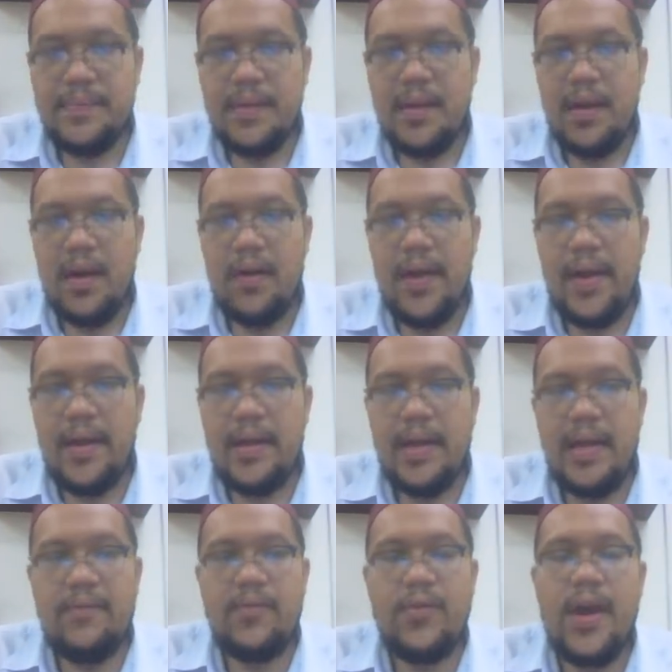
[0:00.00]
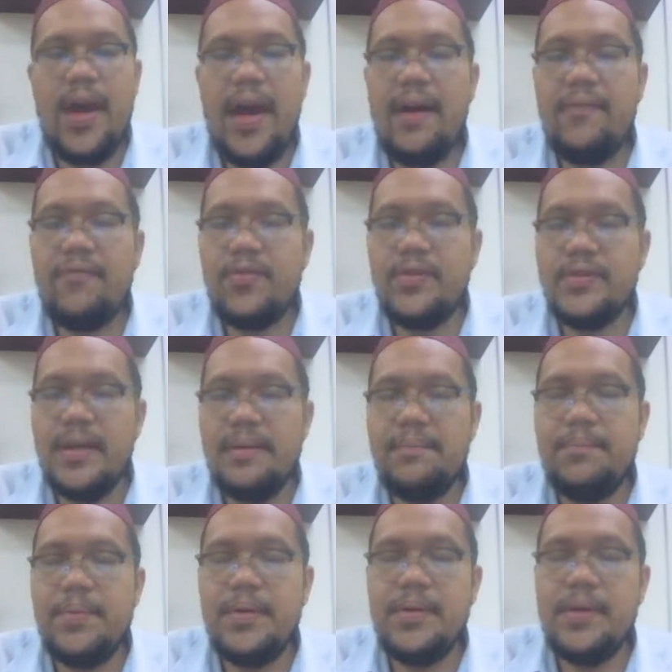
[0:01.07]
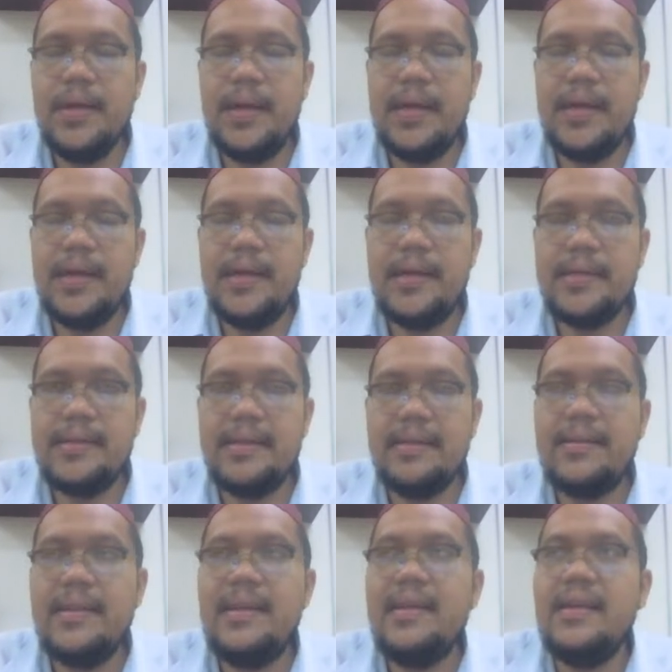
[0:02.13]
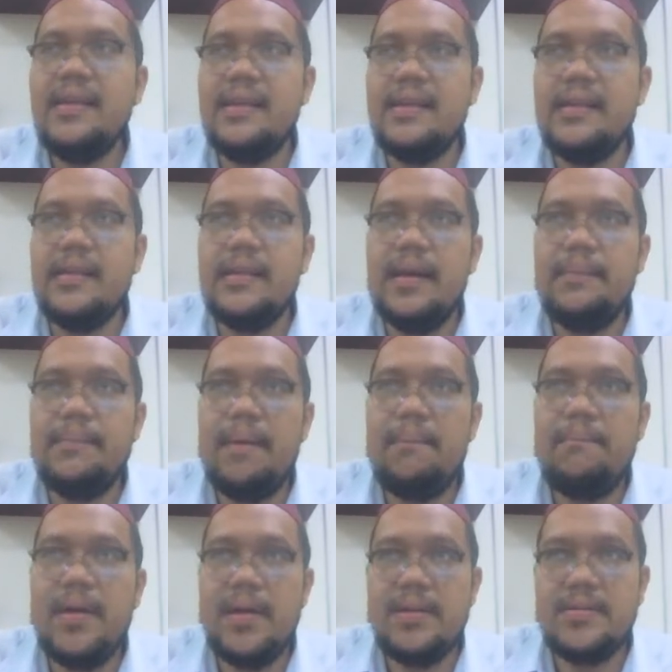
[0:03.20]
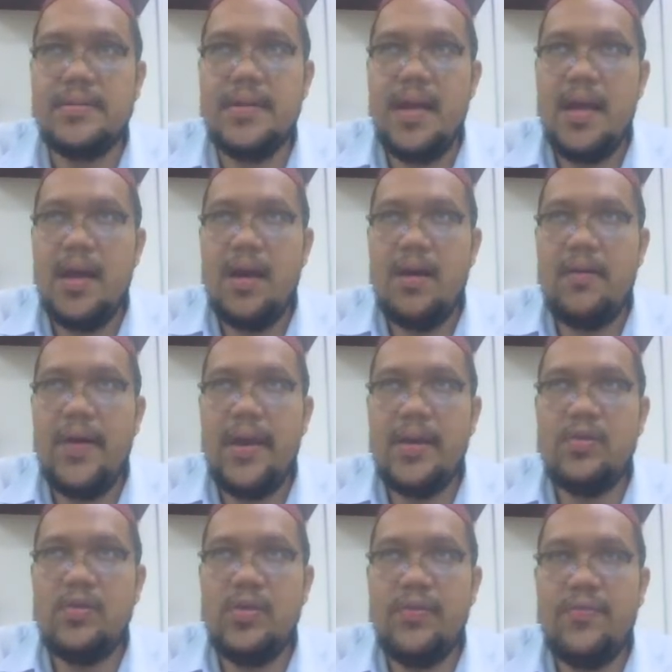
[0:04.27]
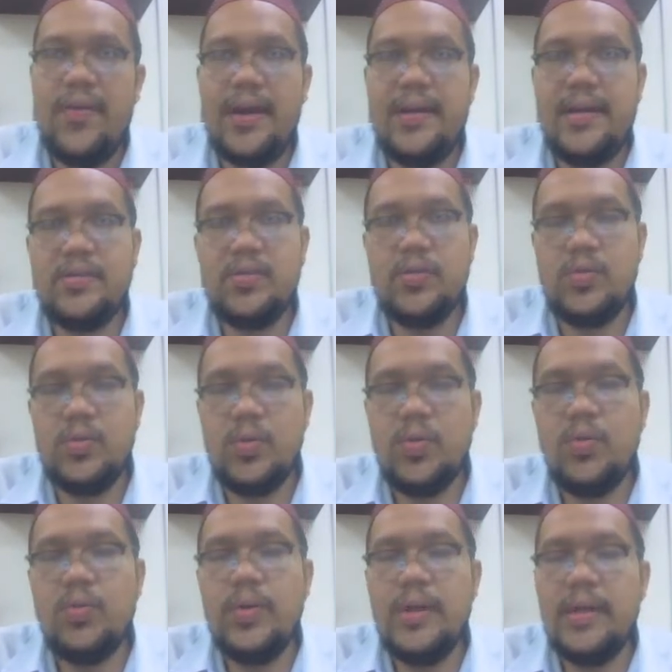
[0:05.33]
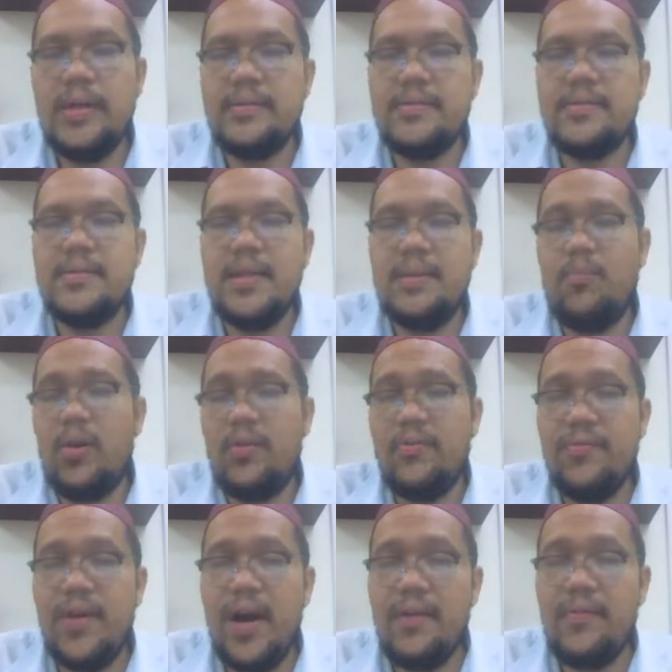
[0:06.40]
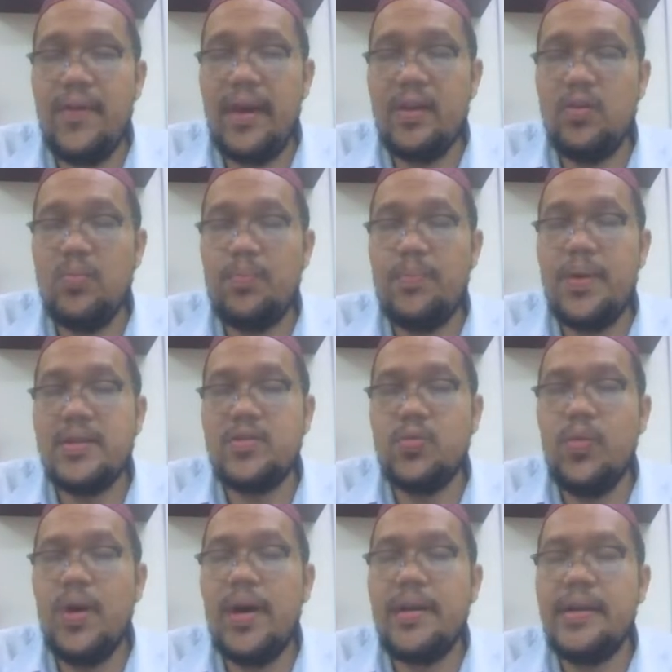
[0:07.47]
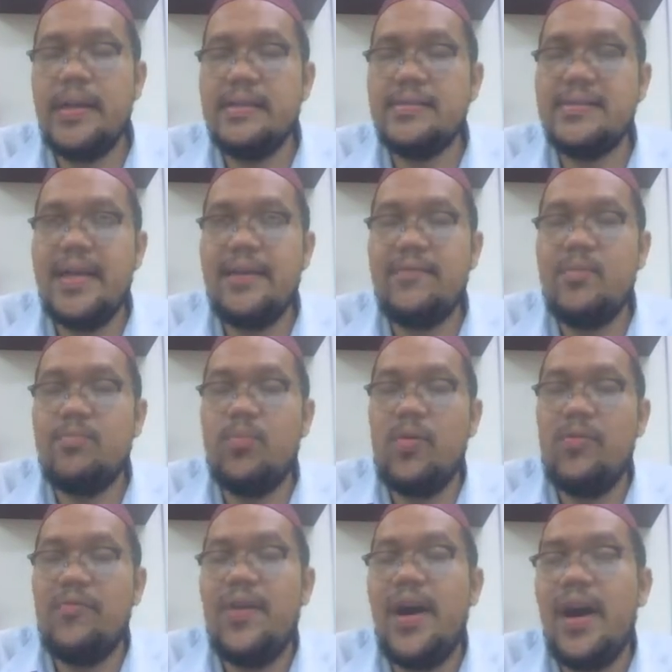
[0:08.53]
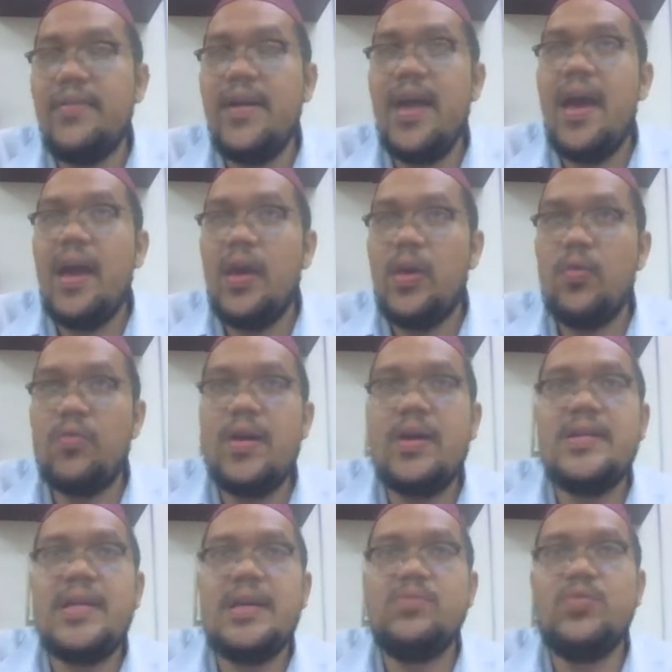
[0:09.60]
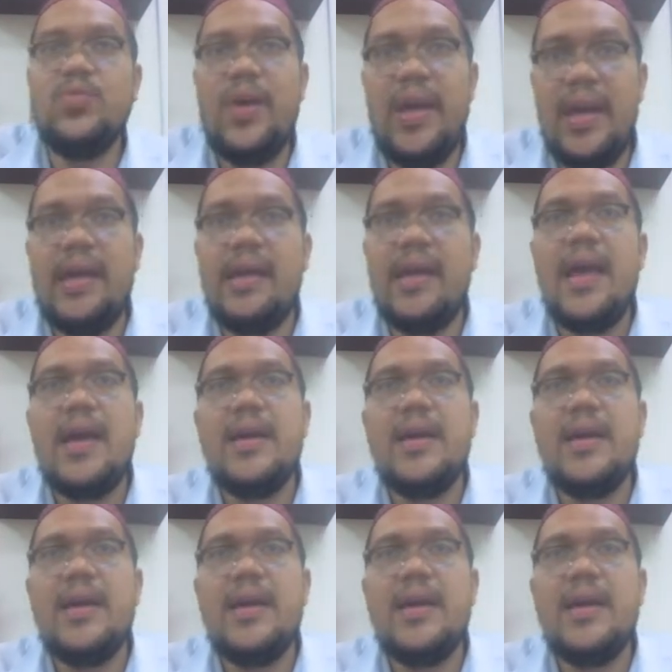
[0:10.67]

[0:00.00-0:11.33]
All right, if you have, for example, 13 members, right, you divide it to 2 is 6.5 and you plus 1 is 7.5. You round up to 8.